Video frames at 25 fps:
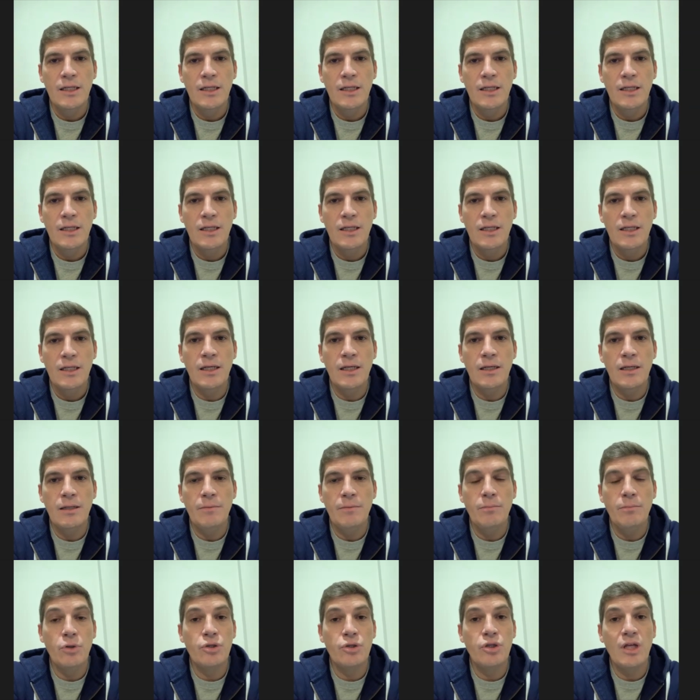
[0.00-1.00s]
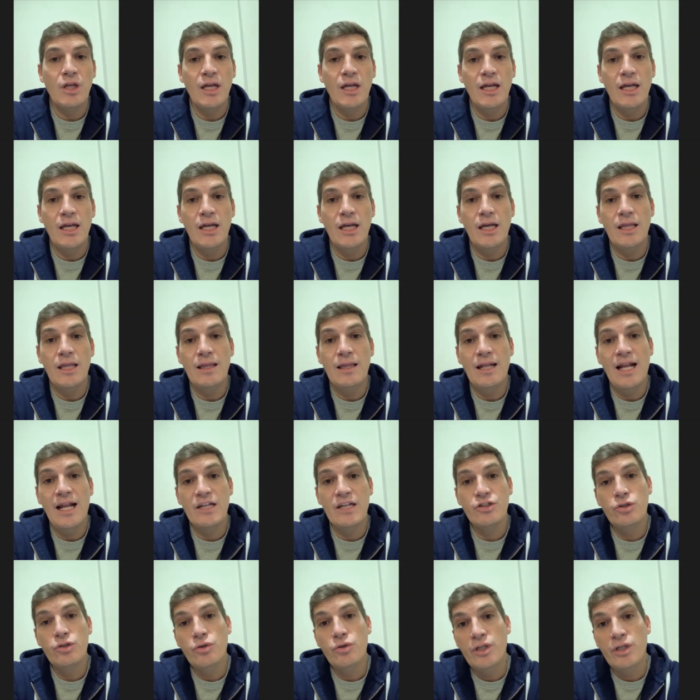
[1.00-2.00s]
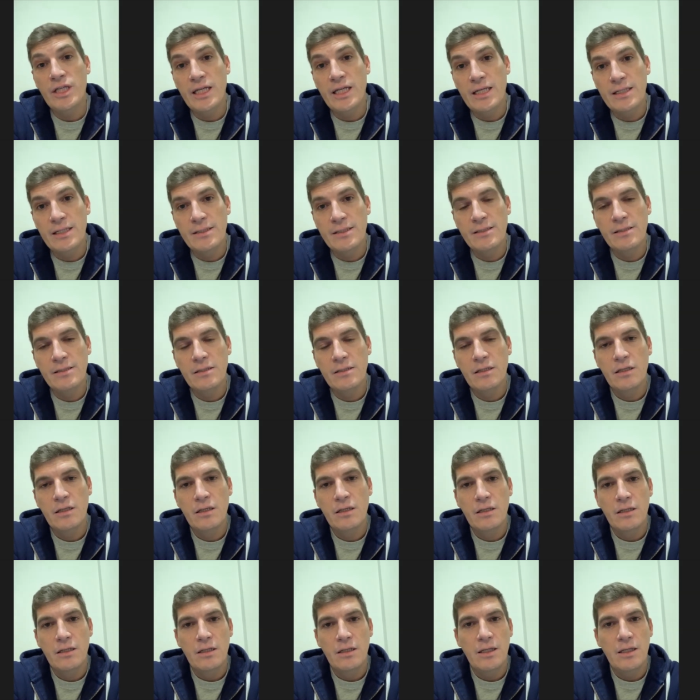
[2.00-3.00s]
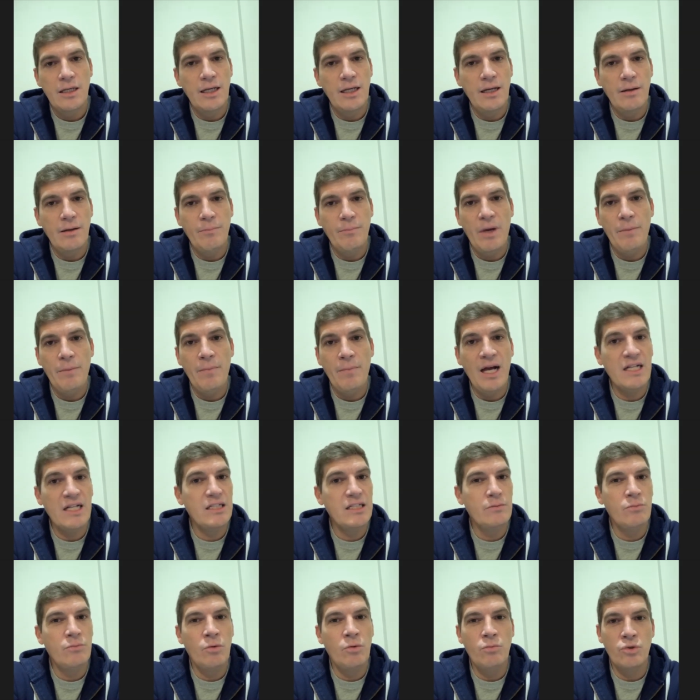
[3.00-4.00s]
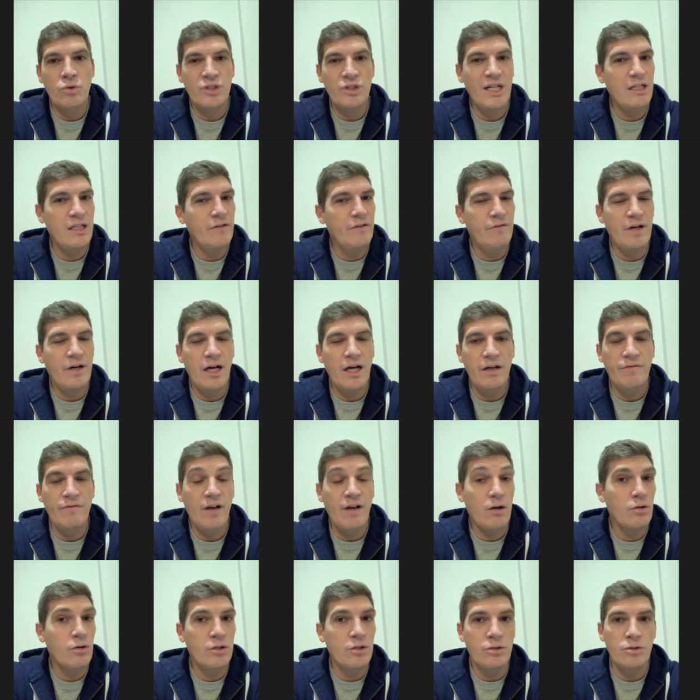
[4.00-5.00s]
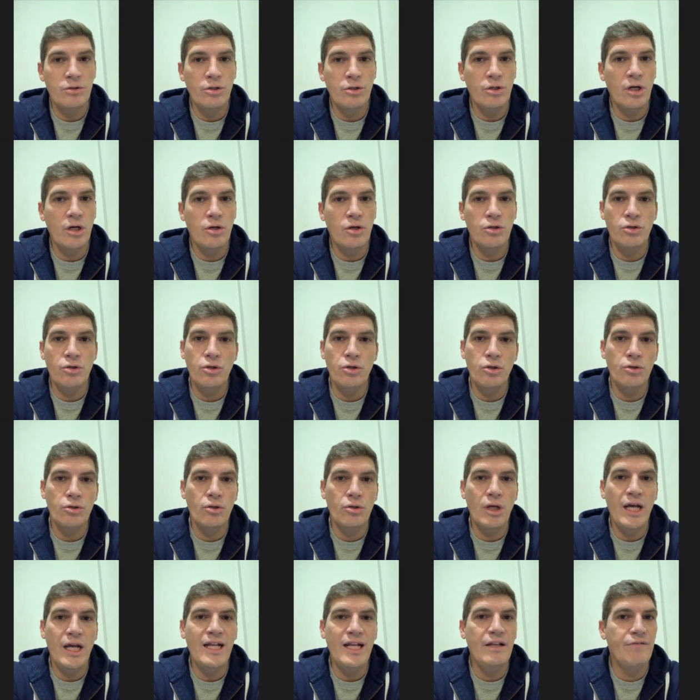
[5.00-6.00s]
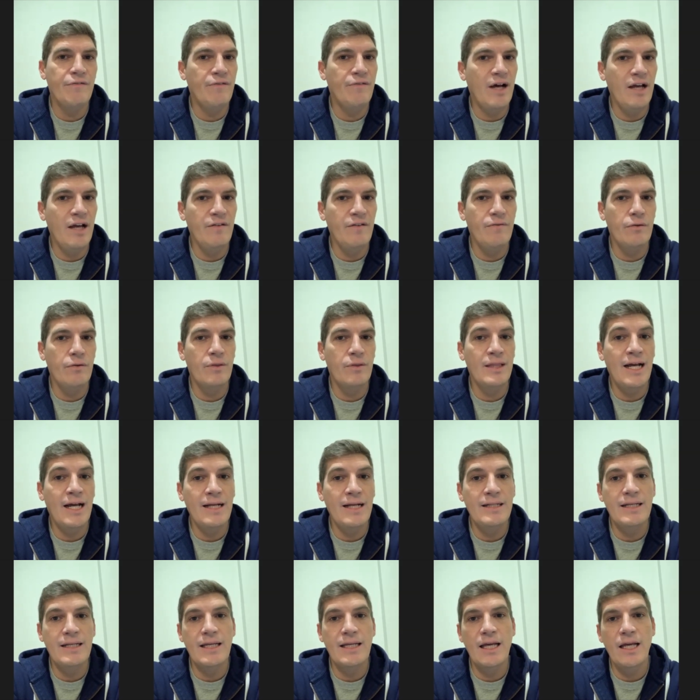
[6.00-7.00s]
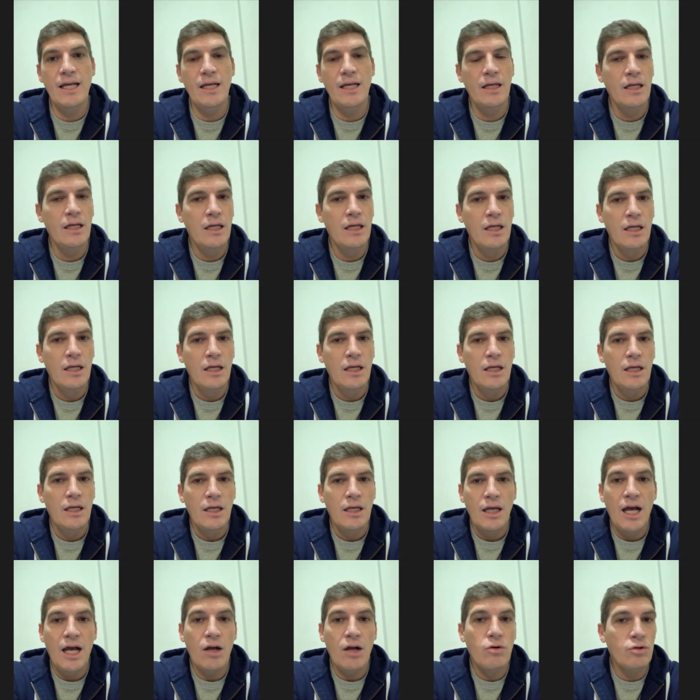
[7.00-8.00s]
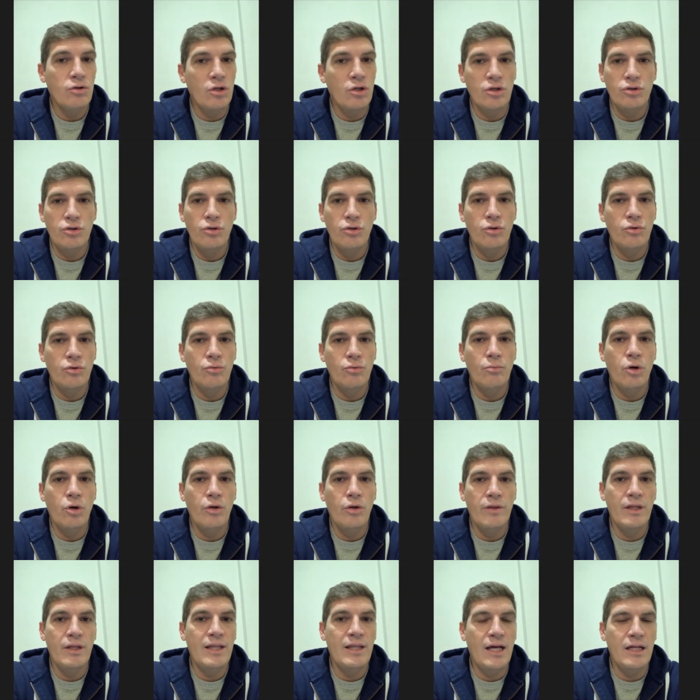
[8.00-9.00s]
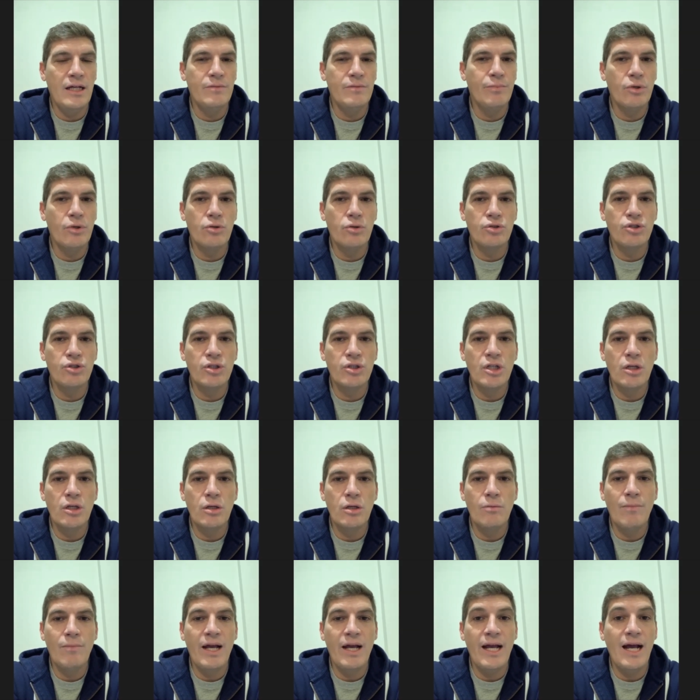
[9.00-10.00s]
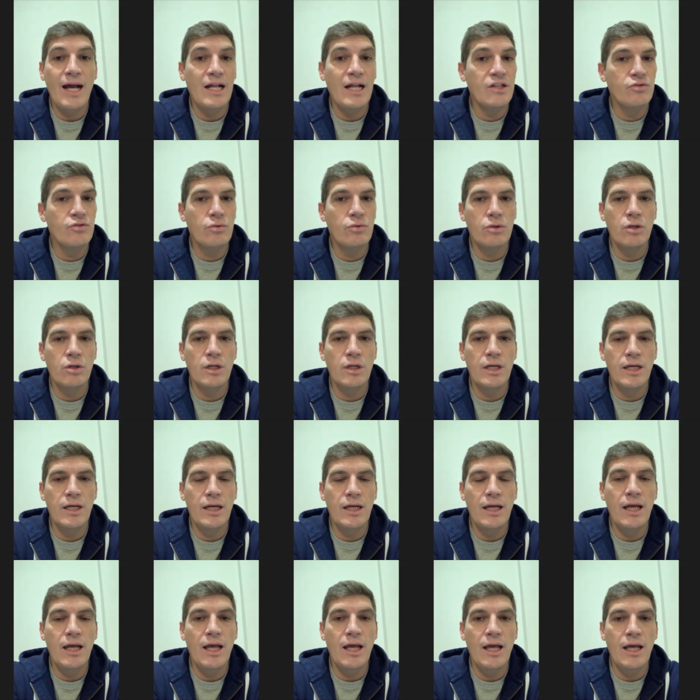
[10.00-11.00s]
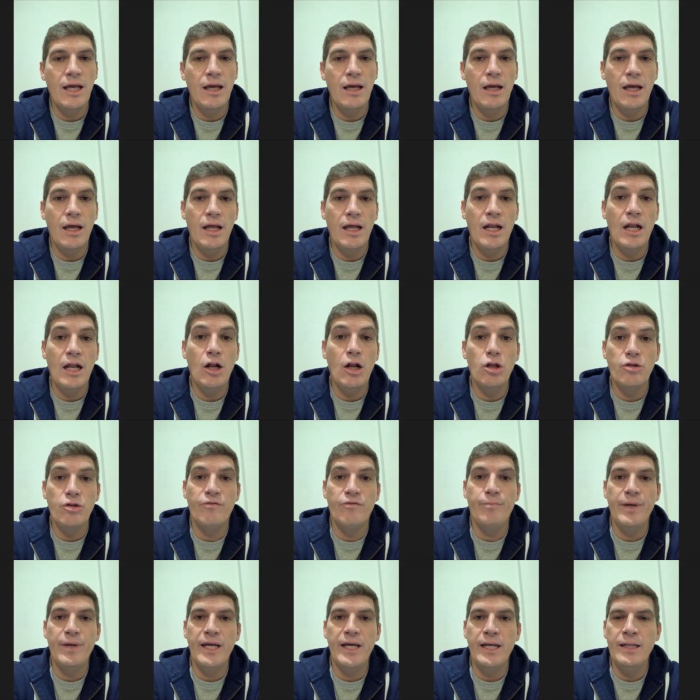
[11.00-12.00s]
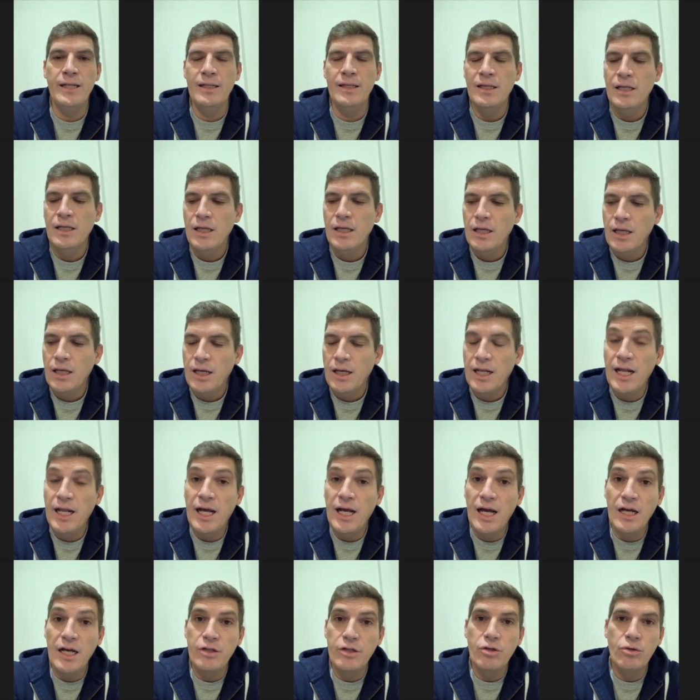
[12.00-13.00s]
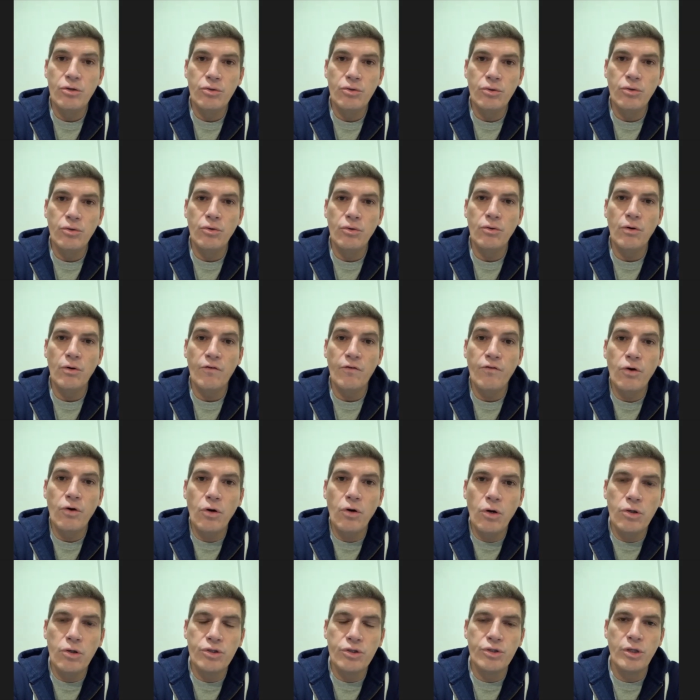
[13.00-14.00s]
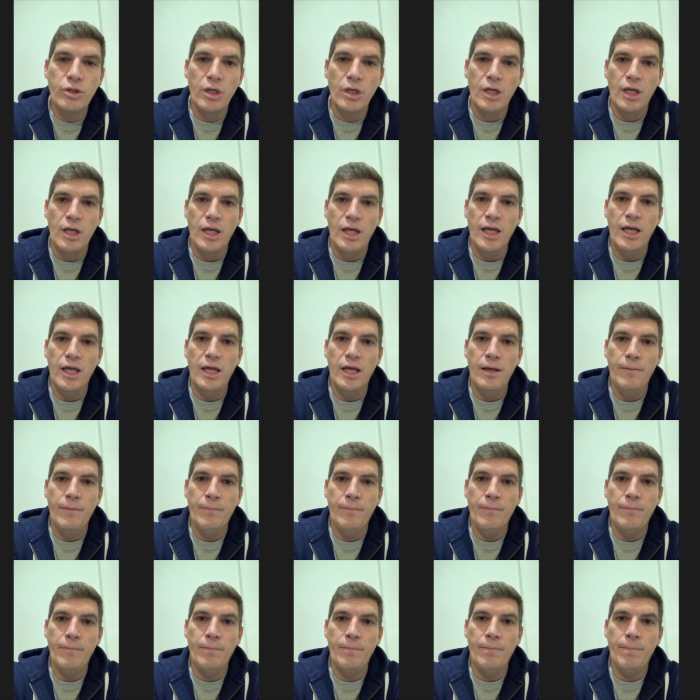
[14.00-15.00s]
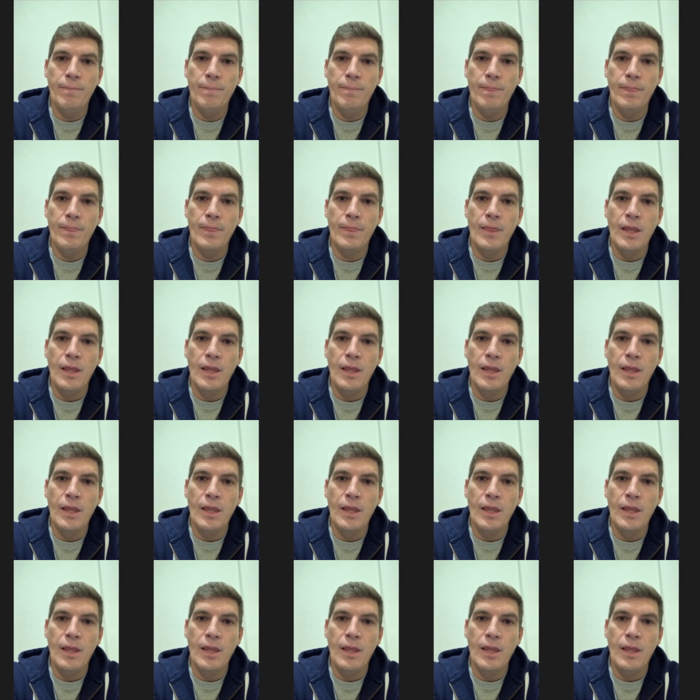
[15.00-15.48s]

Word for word: Uh, but the last two years uh, my maximum was 85. I could not, I could not 85 with 90k. I could not do more than that because my hands were uh, in uh, a lot of pain, and I had to, of course, um,